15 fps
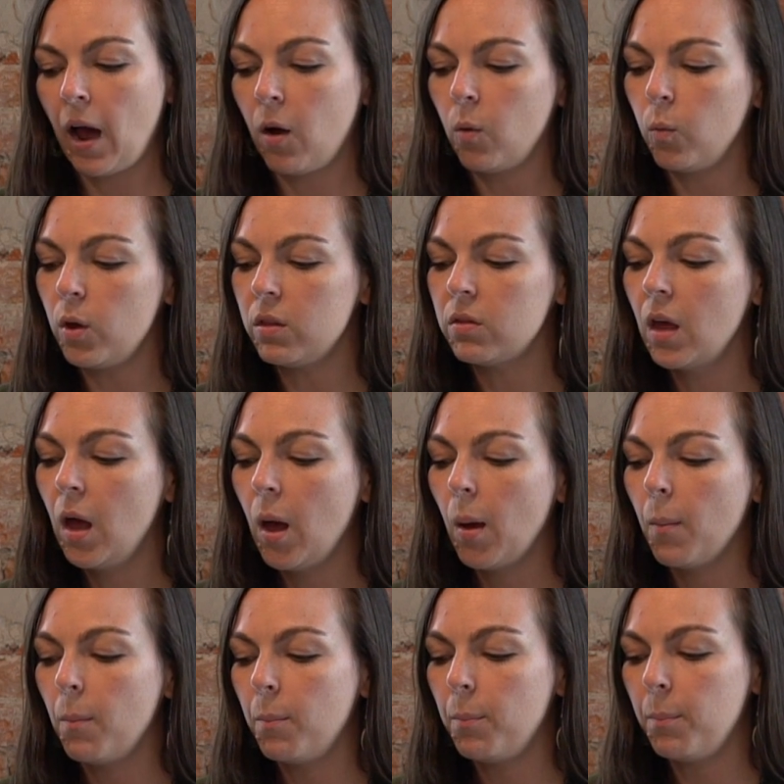out with
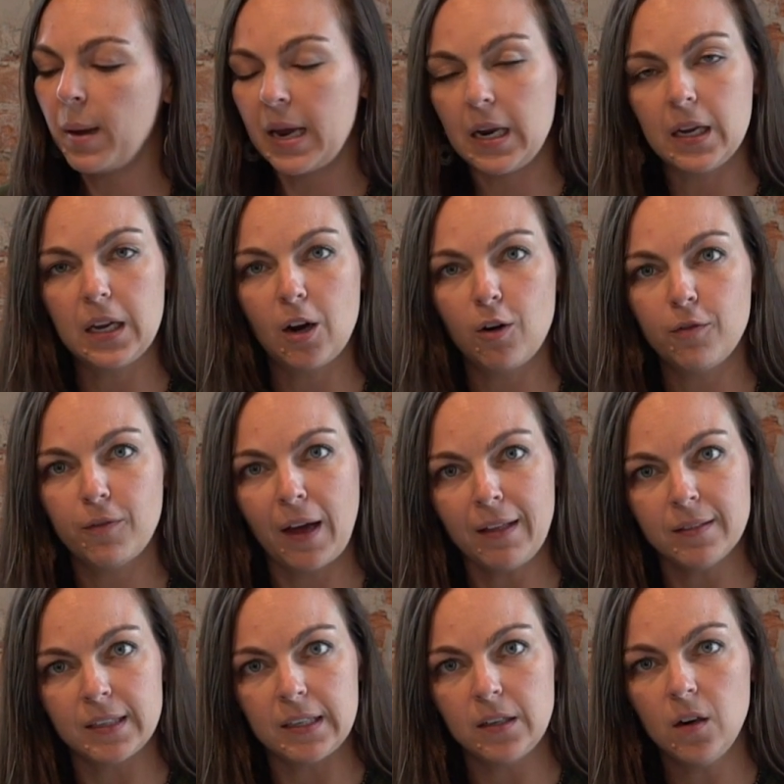
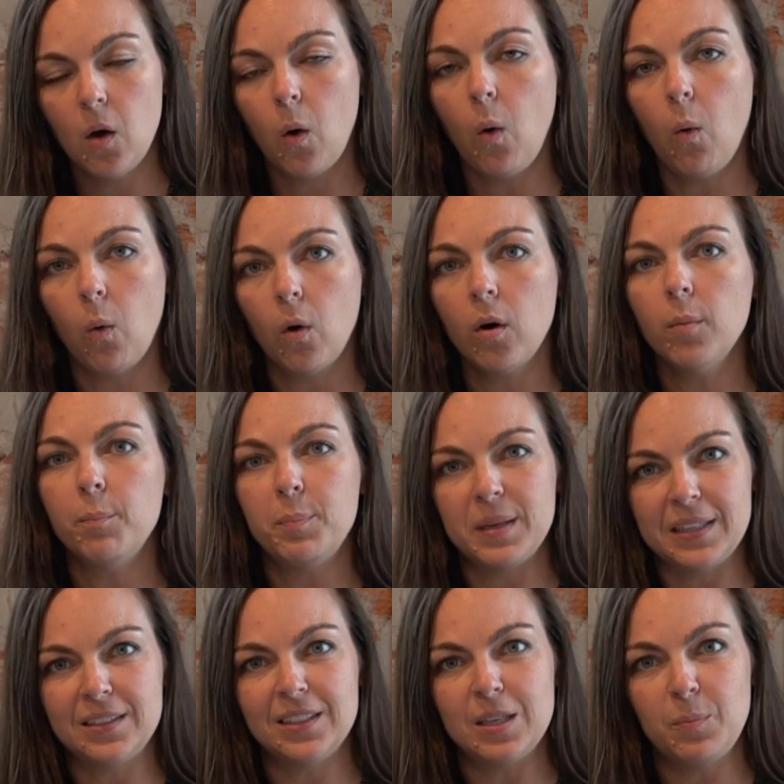beta-caryophyllene, or
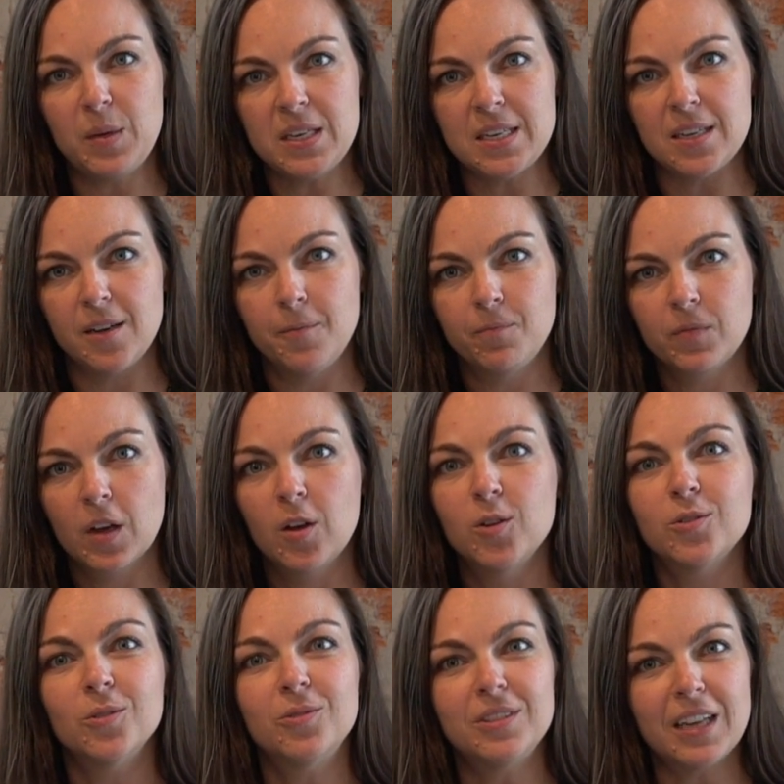BCP.
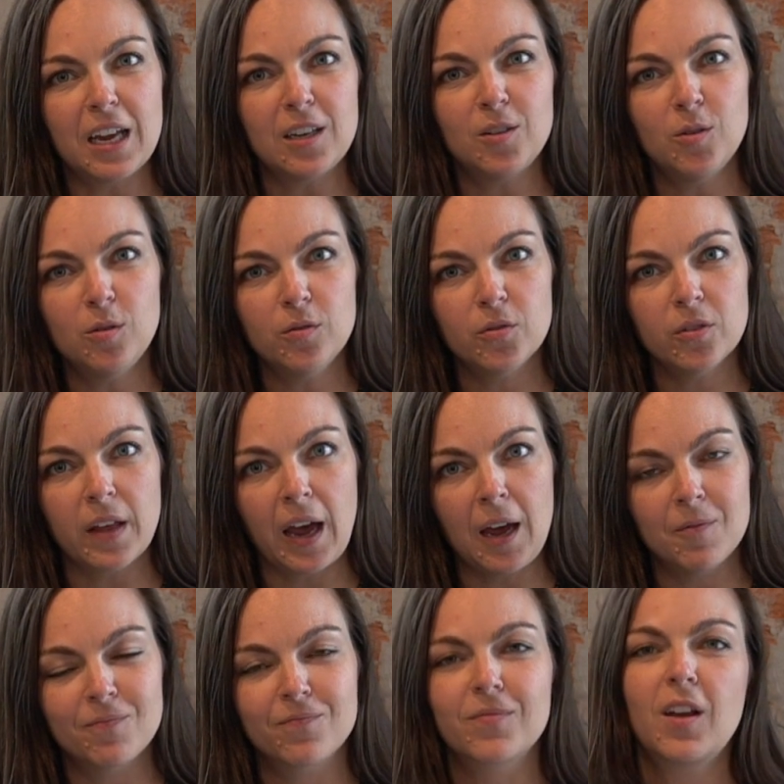So stay tuned for
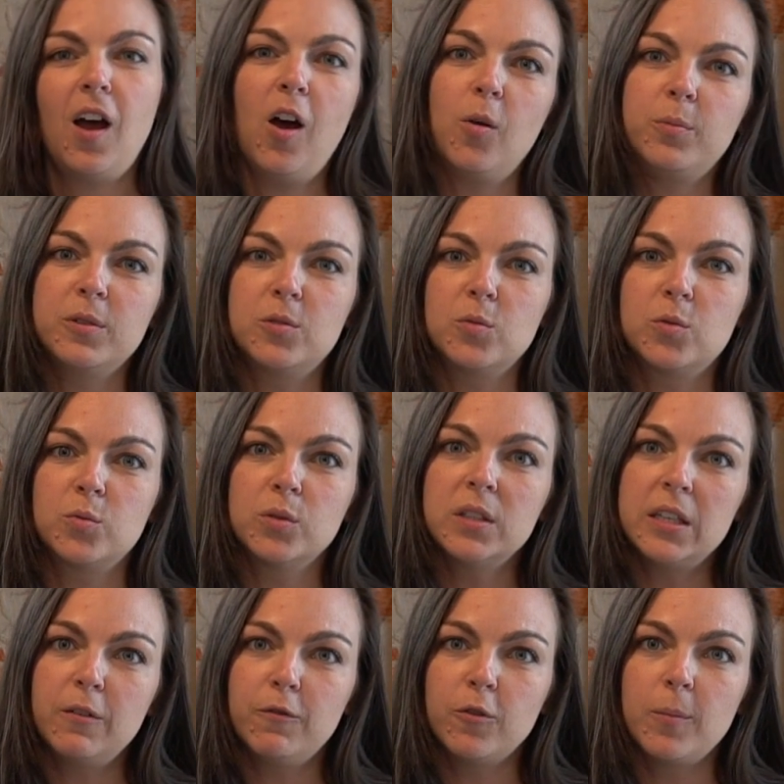that. I hope this was
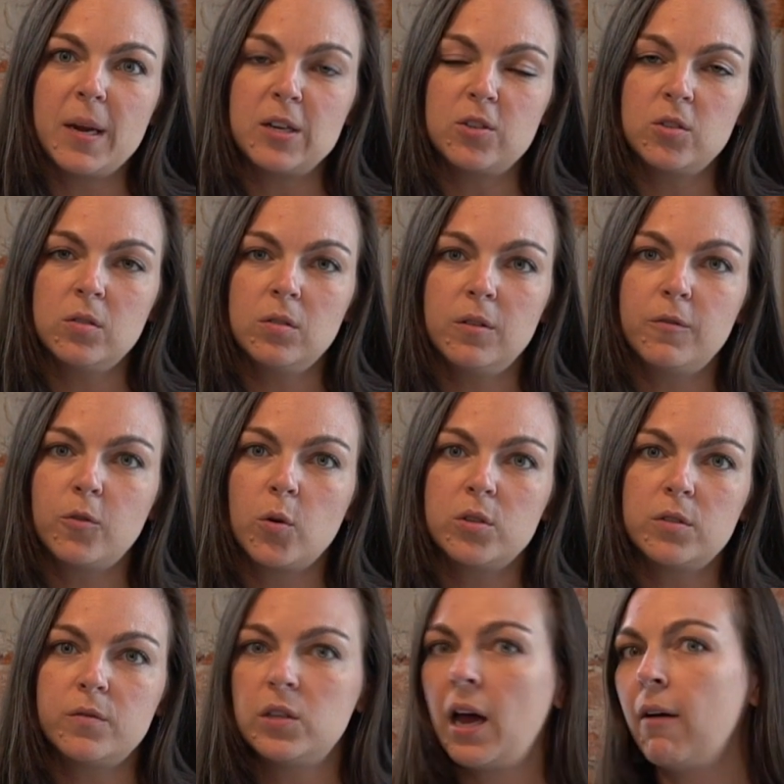really informational, and of
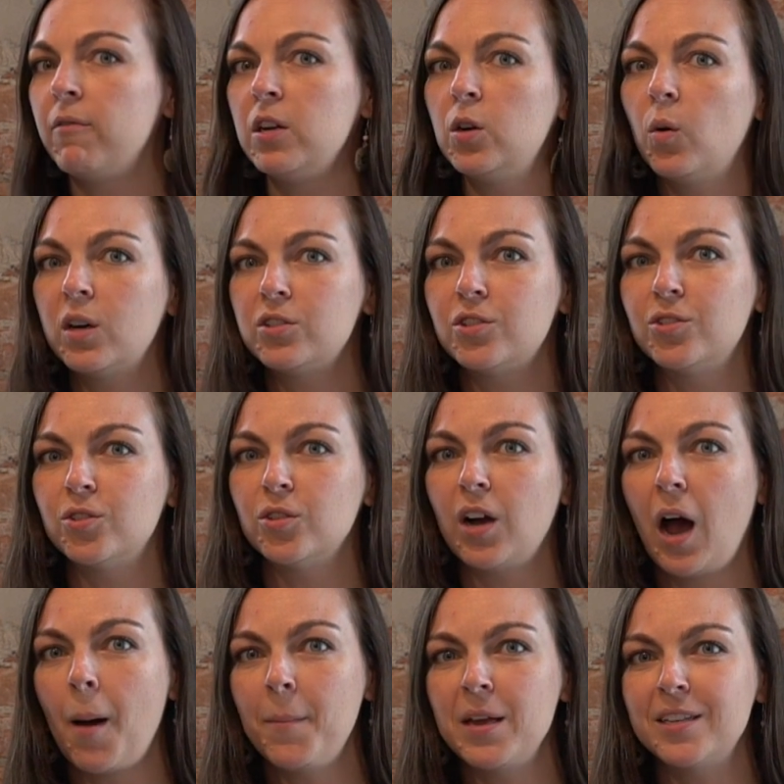course, if you have any questions or
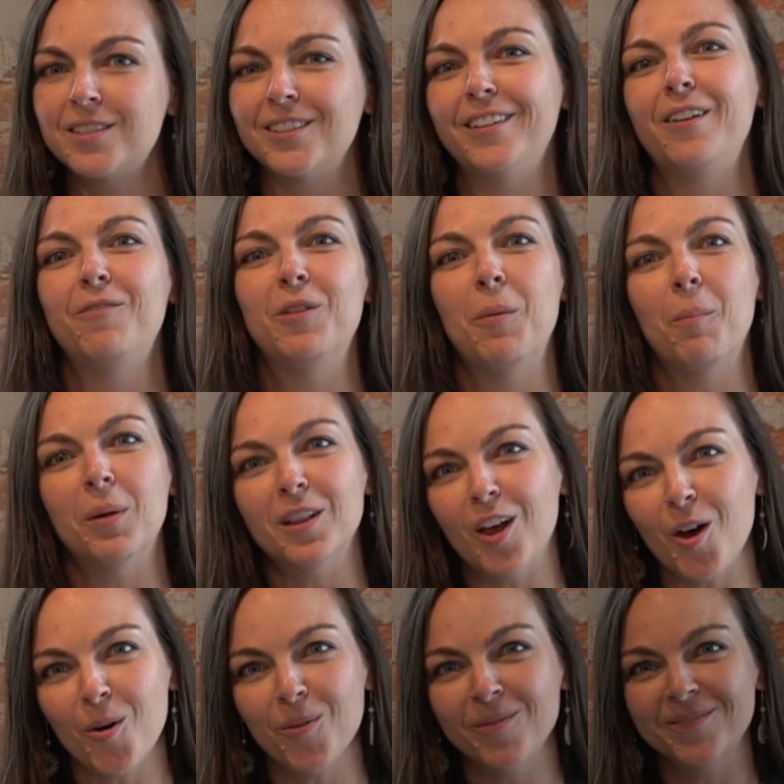comments, leave them
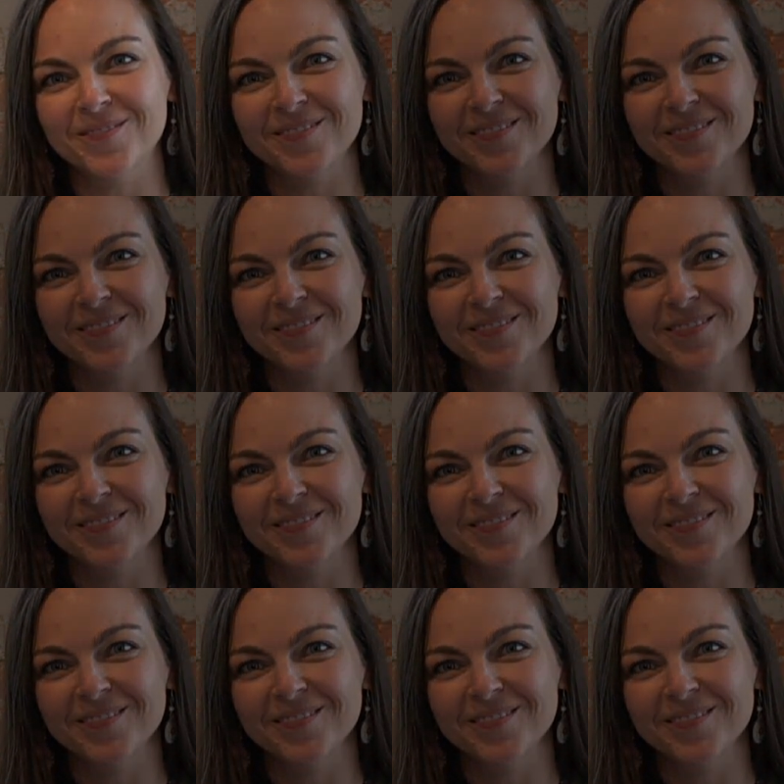below.